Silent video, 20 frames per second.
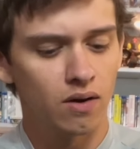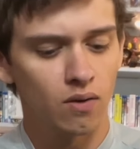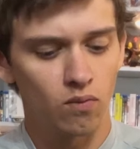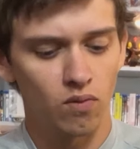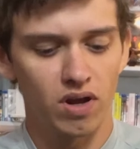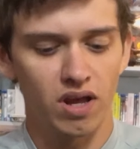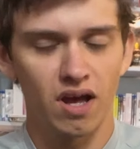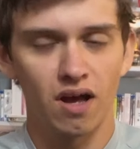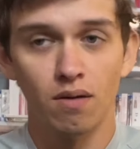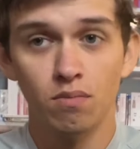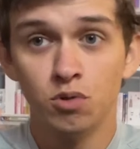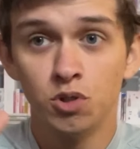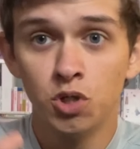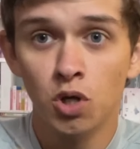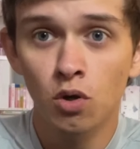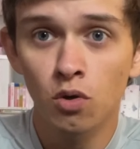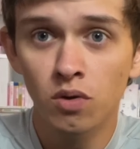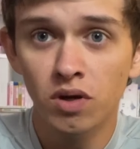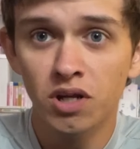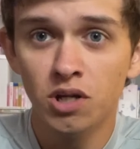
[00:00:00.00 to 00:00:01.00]
We have
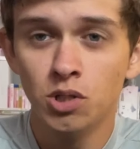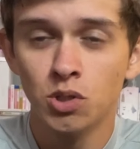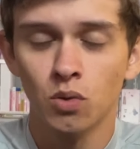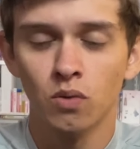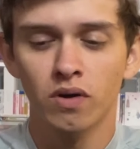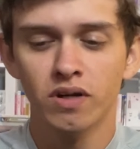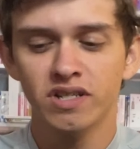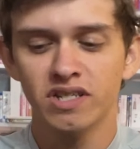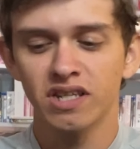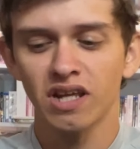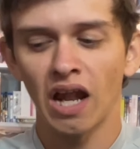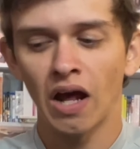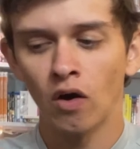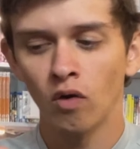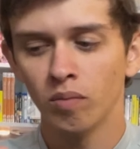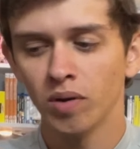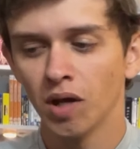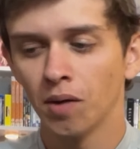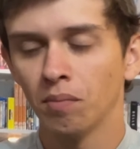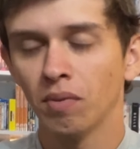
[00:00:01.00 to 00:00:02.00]
2 Nindroids that
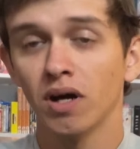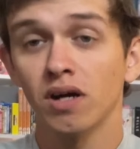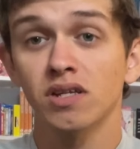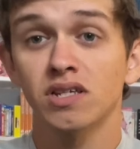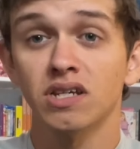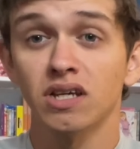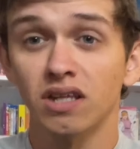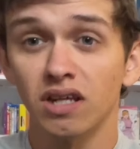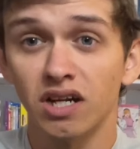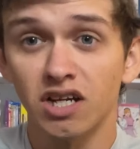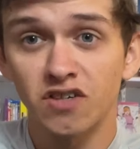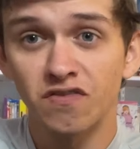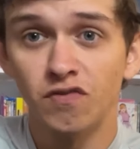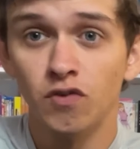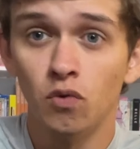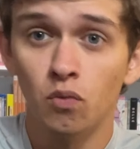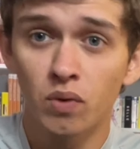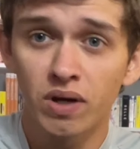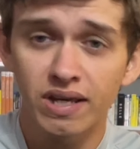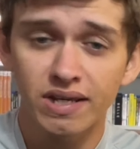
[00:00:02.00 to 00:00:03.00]
I'll be unboxing in the next
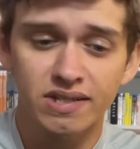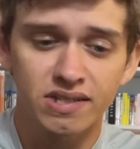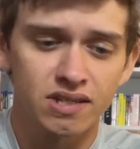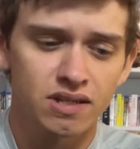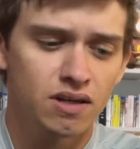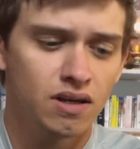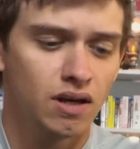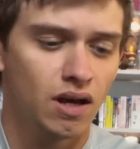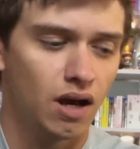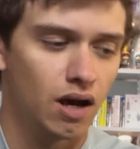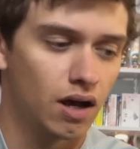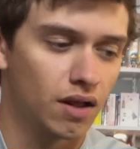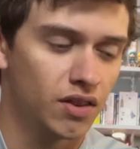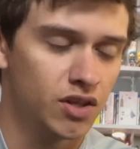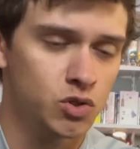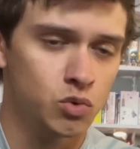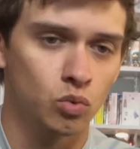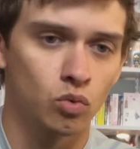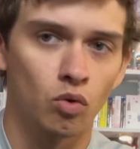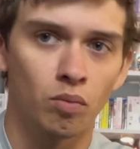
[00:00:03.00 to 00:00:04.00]
few weeks.
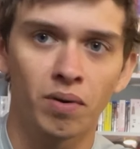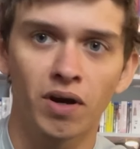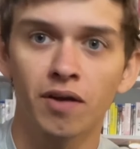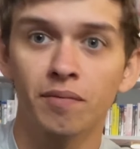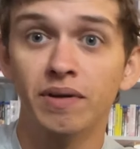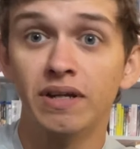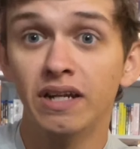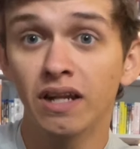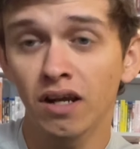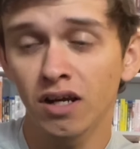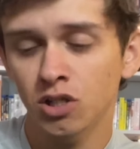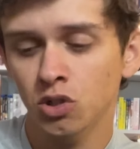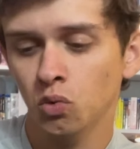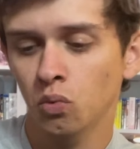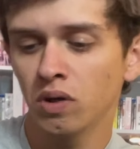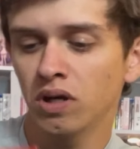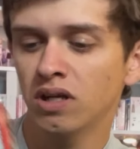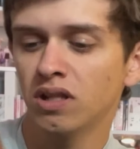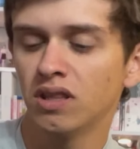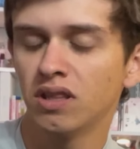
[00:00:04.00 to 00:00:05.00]
This one will probably be next
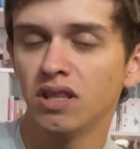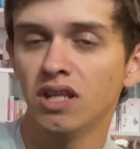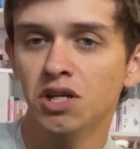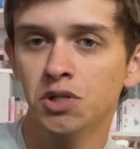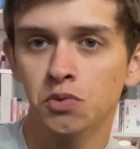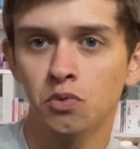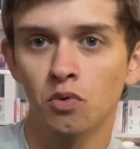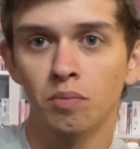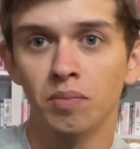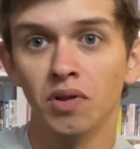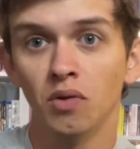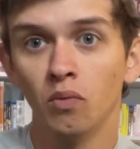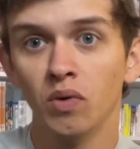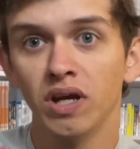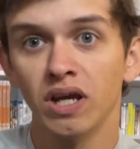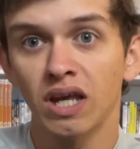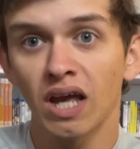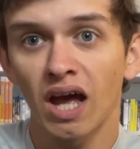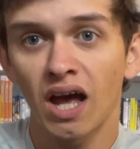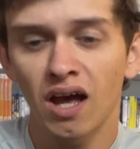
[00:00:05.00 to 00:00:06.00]
week. This one will be the
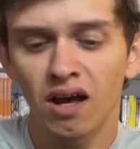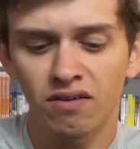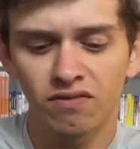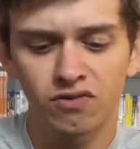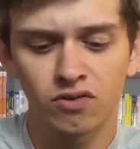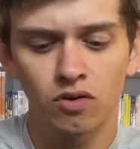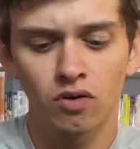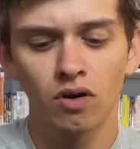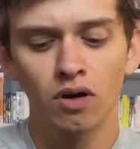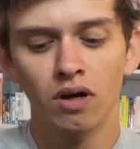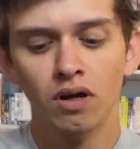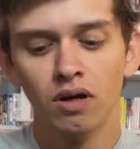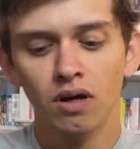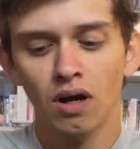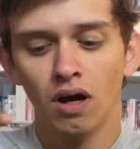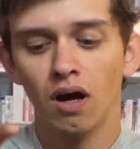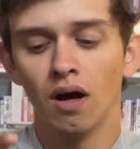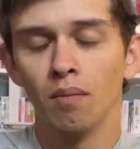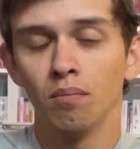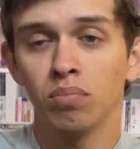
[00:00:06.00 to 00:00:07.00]
week after.
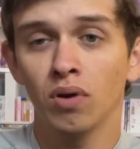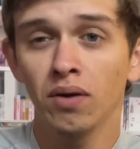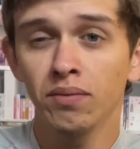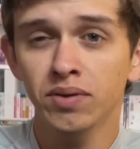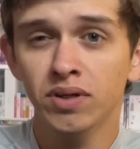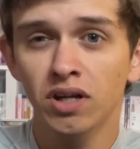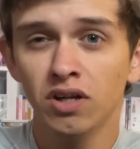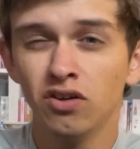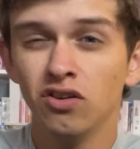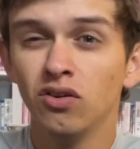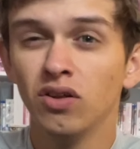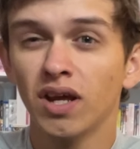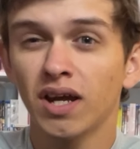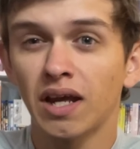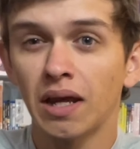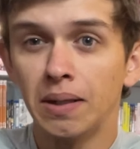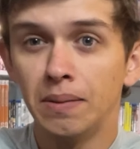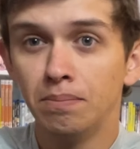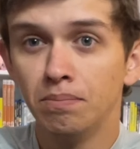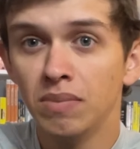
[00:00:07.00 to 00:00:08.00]
I'm probably going to do
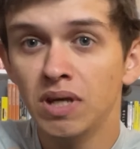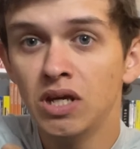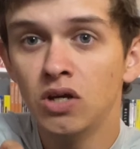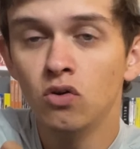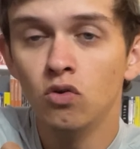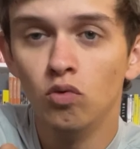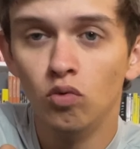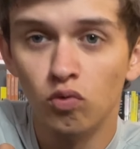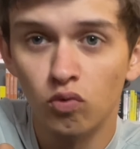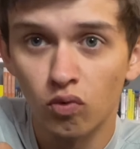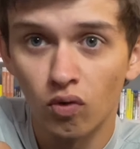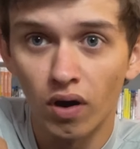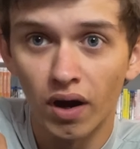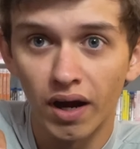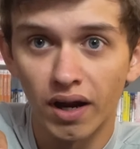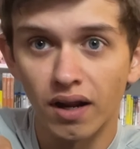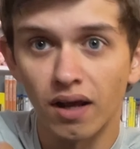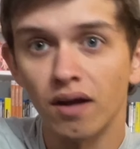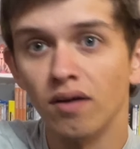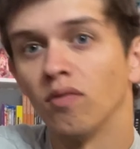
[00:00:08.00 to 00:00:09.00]
like a Miku
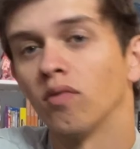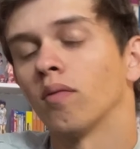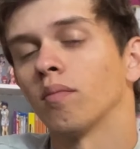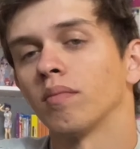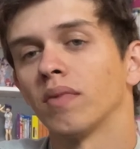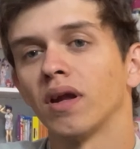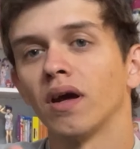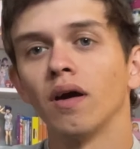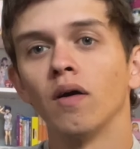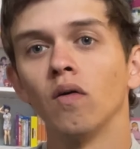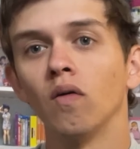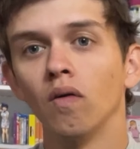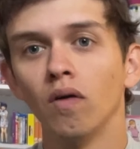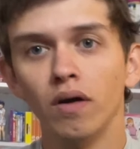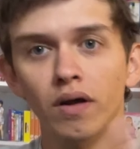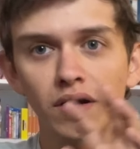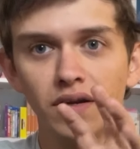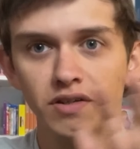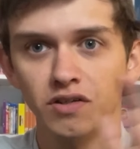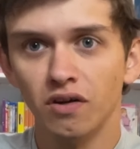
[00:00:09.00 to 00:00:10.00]
Friday from now
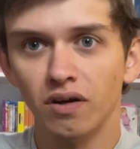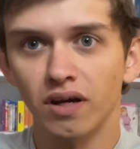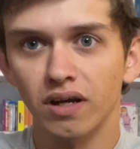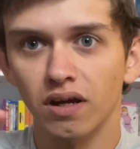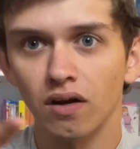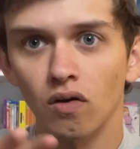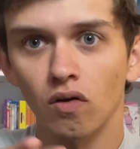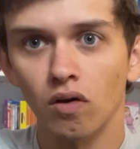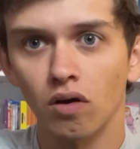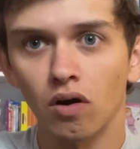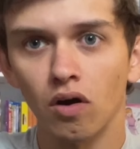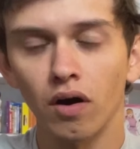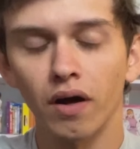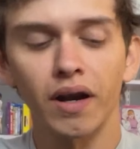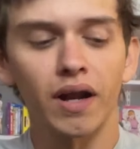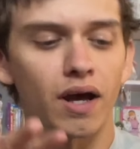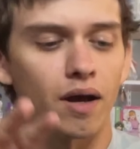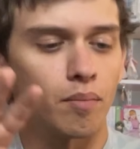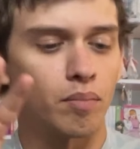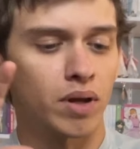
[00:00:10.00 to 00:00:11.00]
on until I get all caught
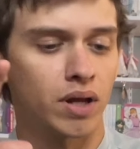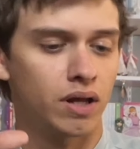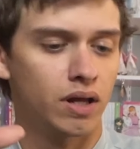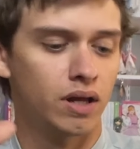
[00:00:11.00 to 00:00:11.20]
up.